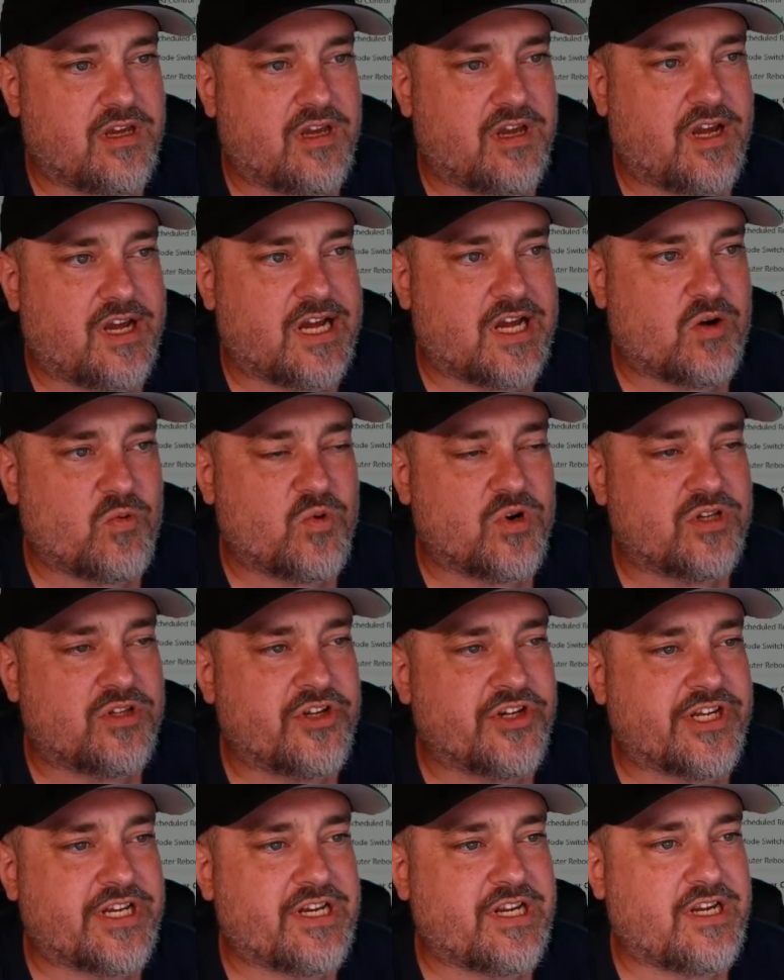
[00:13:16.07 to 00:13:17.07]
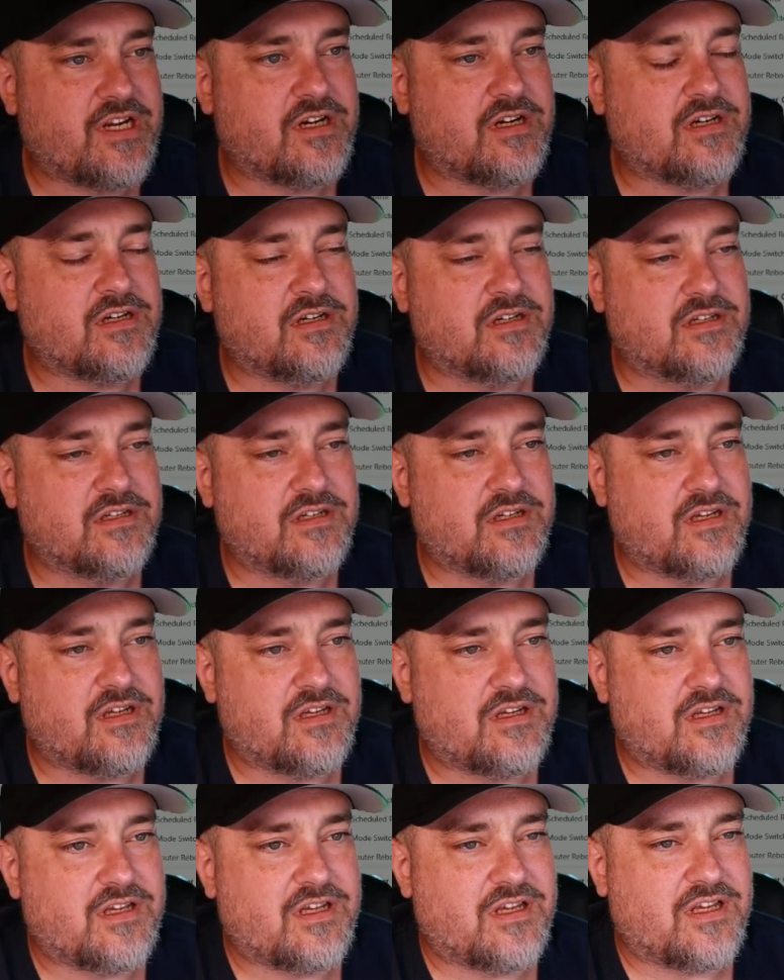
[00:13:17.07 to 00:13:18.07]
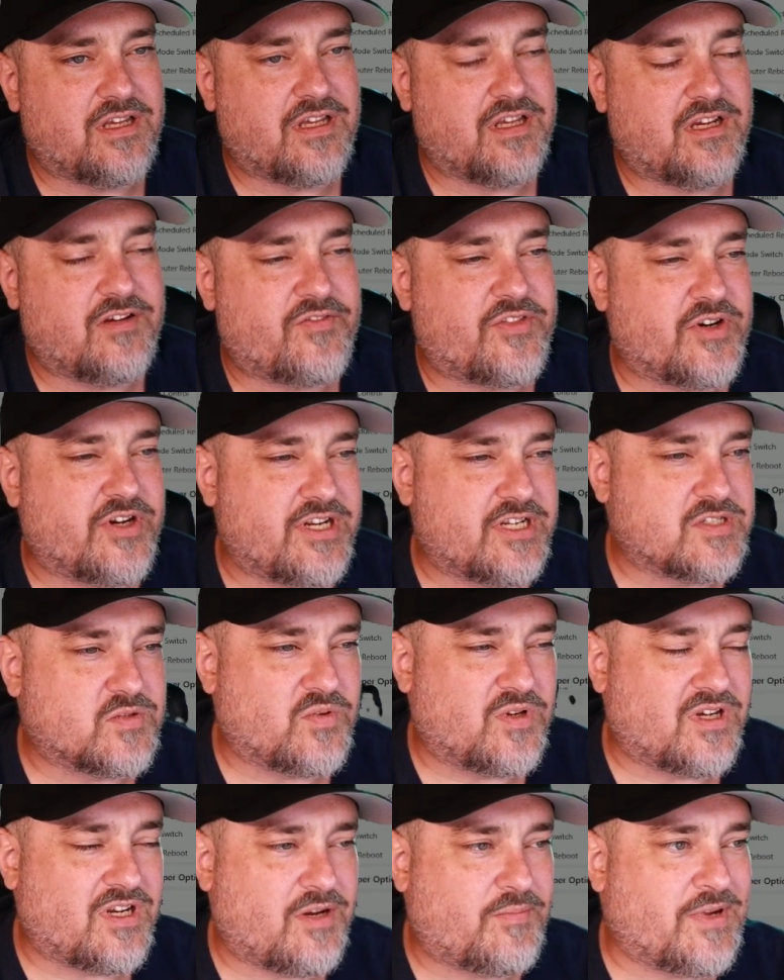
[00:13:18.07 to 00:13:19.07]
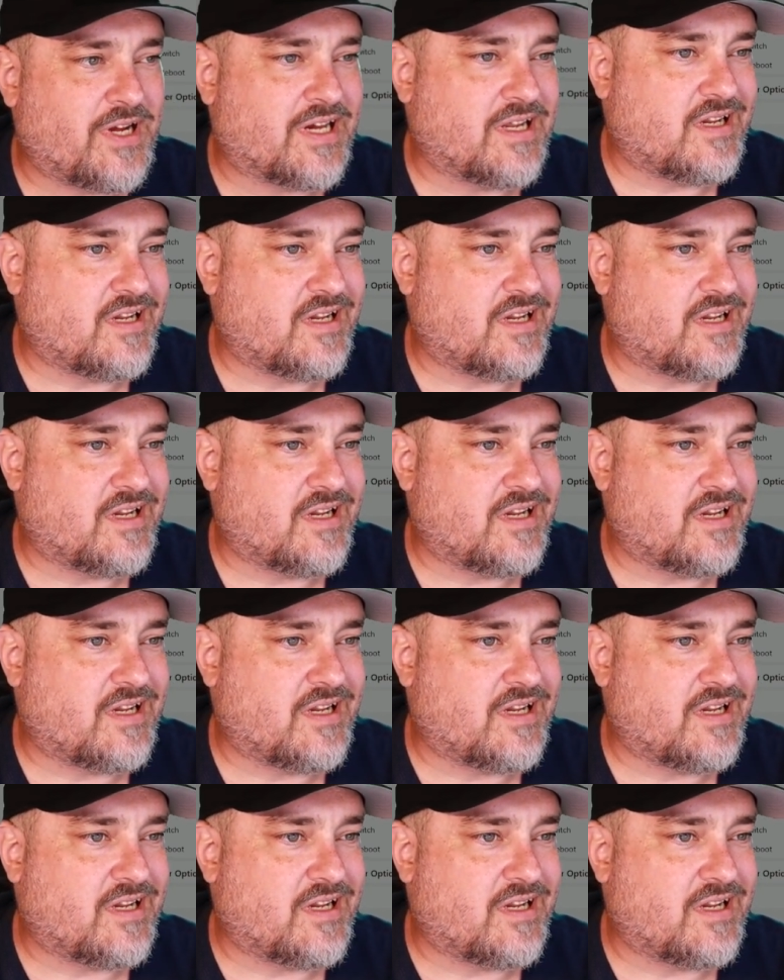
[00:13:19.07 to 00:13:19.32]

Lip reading: how we're looking here. If there is one, I'm not going to